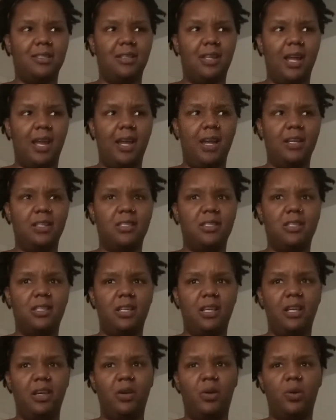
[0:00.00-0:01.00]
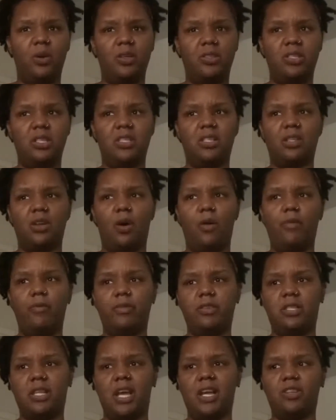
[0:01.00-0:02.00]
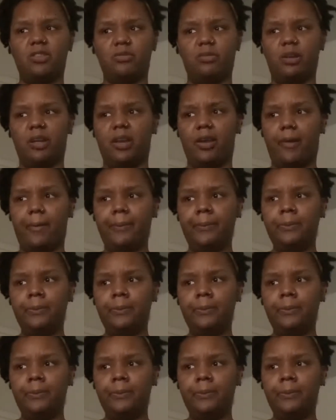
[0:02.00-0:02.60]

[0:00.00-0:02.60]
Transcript: nasty or just over exaggerating.